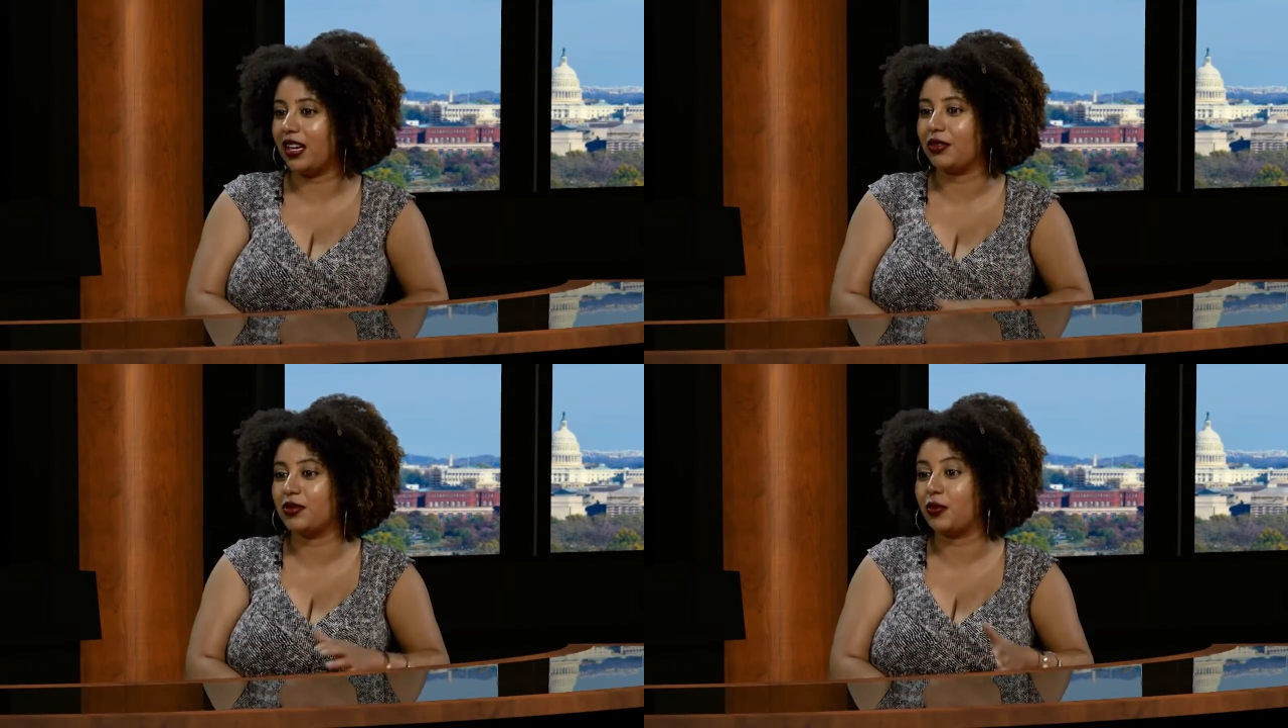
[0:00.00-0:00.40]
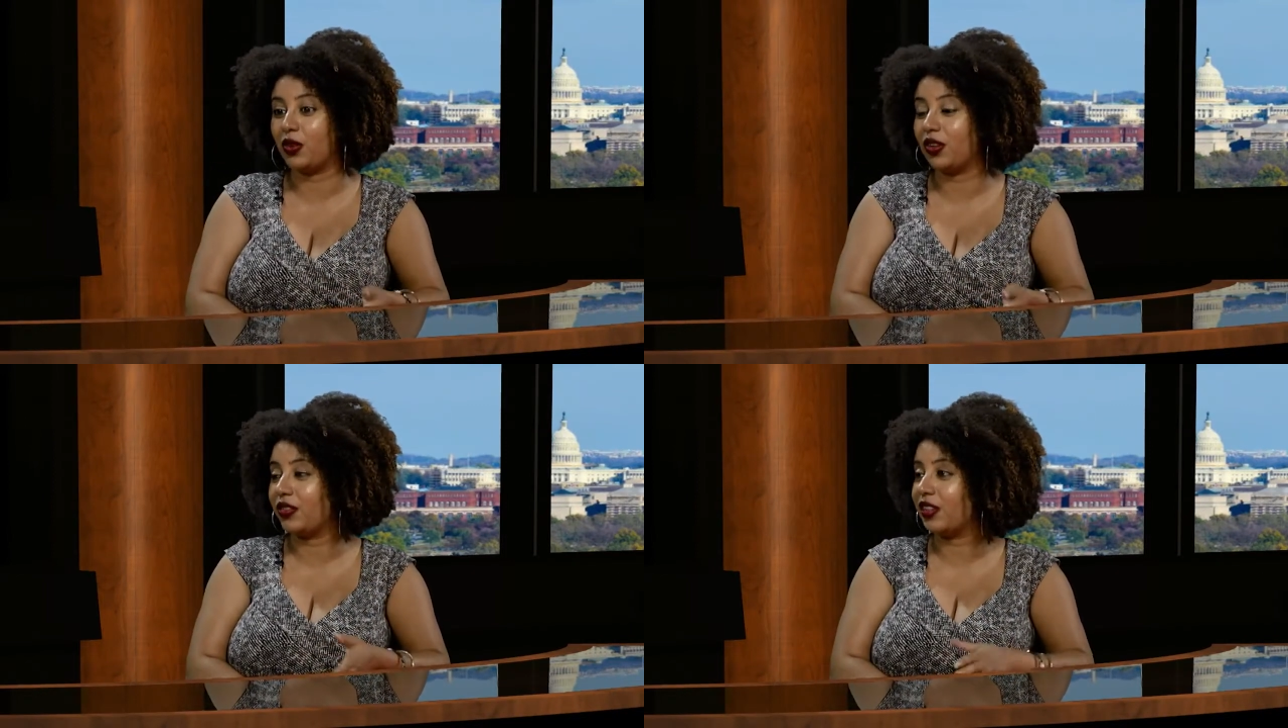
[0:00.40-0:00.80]
I was
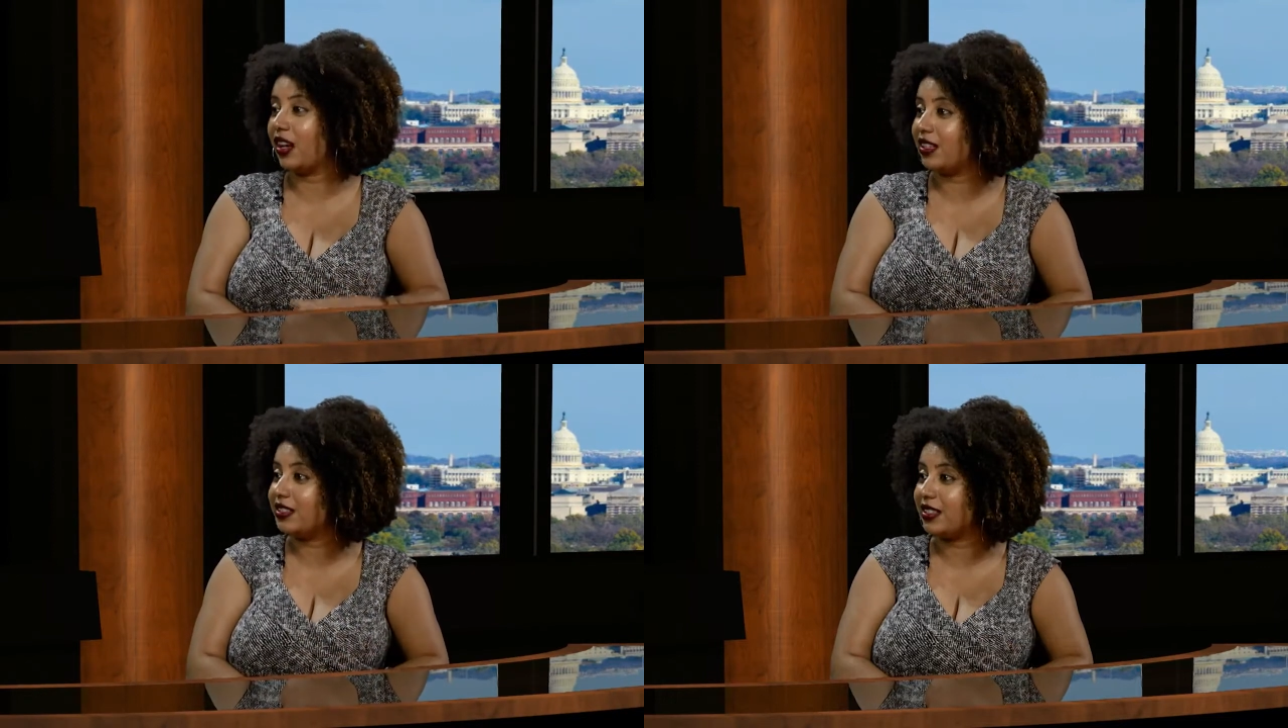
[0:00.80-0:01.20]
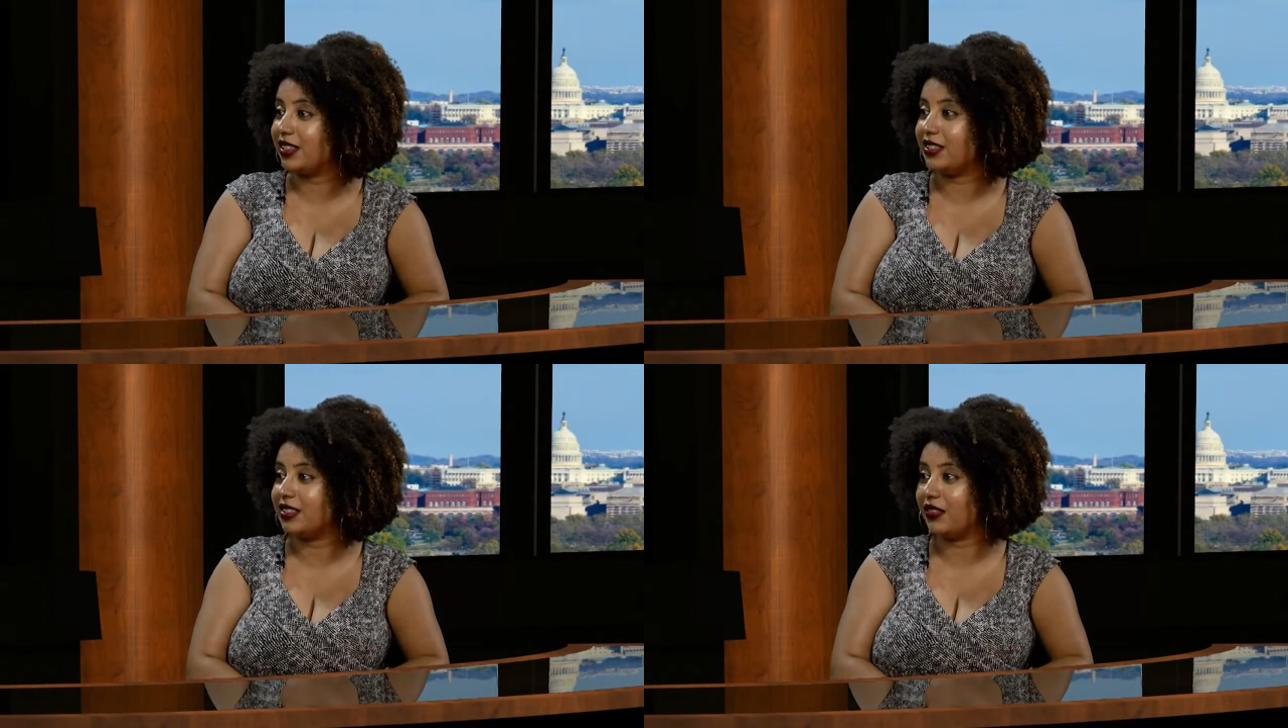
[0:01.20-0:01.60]
born on the
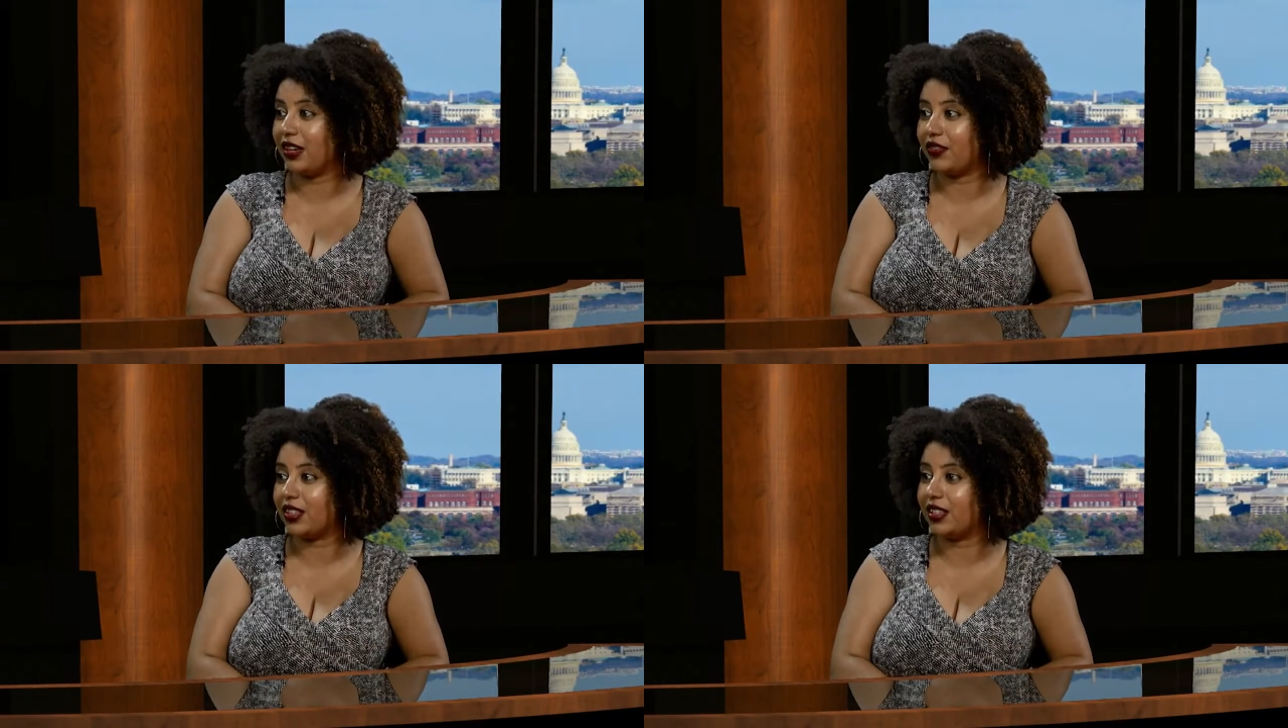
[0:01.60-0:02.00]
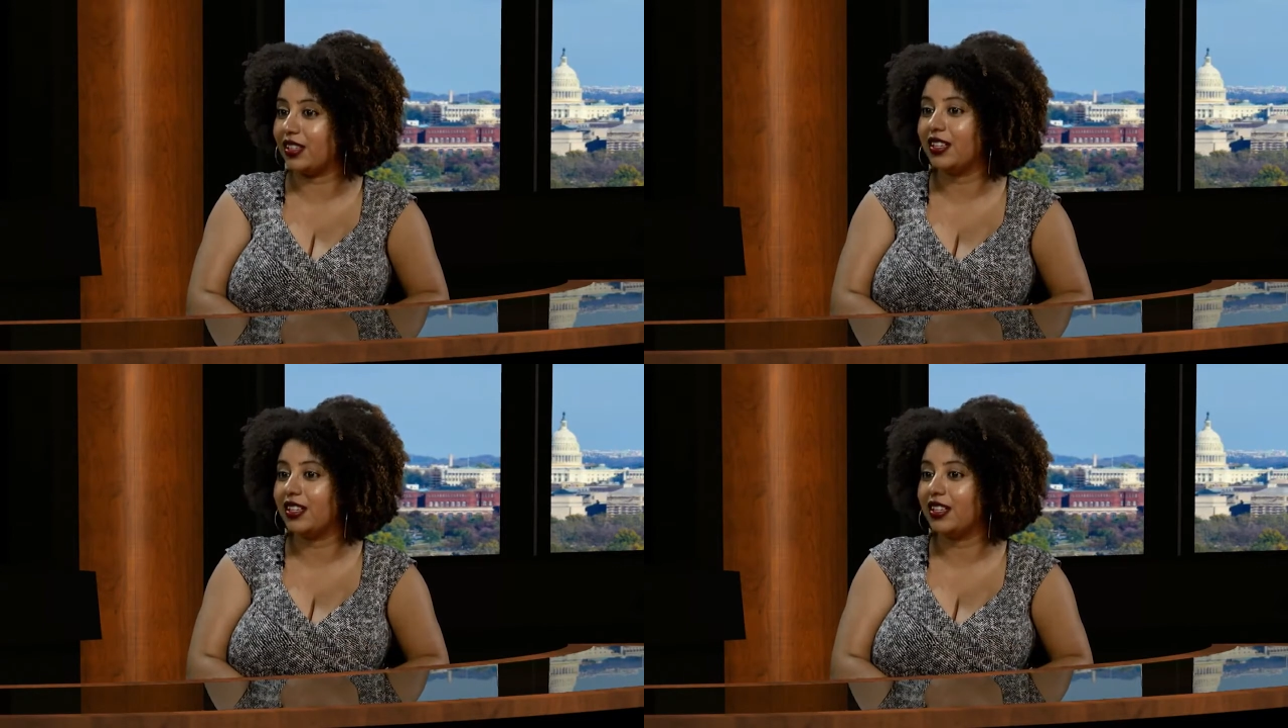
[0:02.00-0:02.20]
continent of Africa.